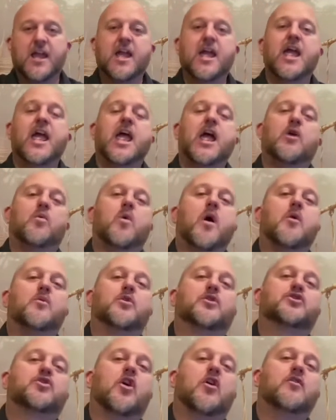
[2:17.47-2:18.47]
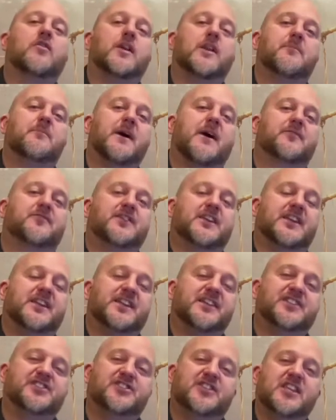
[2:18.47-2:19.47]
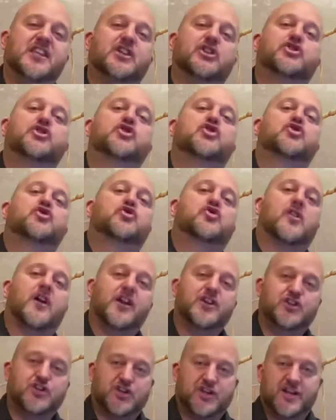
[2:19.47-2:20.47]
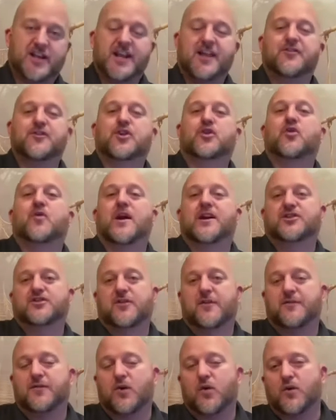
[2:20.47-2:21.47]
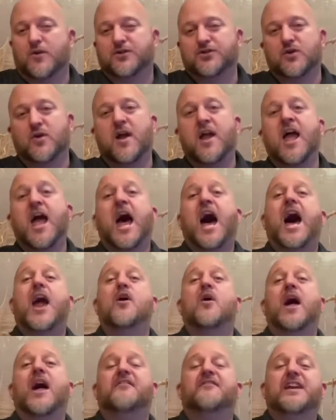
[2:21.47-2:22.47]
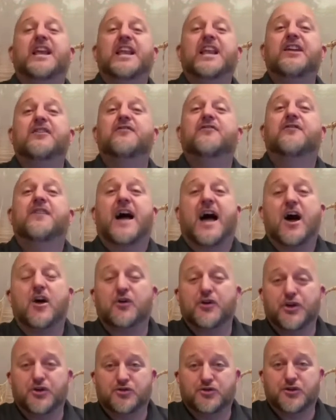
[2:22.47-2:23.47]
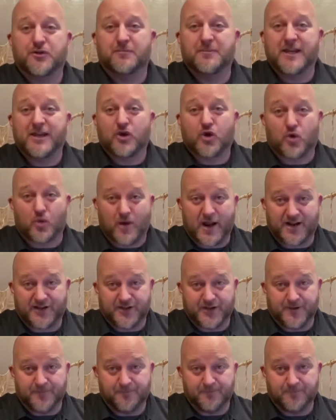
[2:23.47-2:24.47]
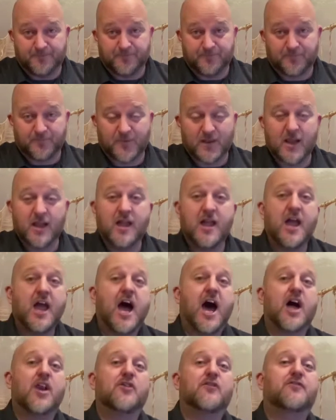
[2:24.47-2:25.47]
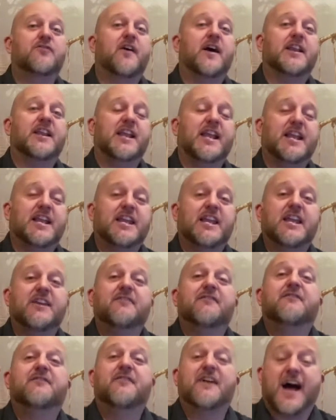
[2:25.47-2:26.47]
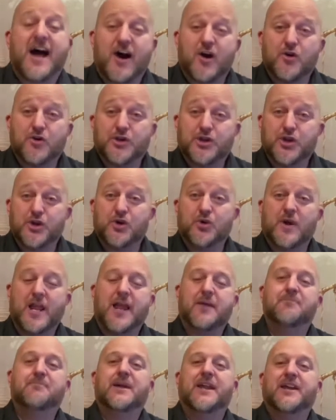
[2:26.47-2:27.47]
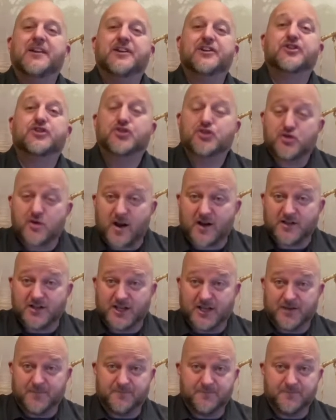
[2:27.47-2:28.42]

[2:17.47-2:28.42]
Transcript: And what we're talking about is the instruction and the correction of the Lord. So I don't have any value to be corrected. I don't find any value in being instructed.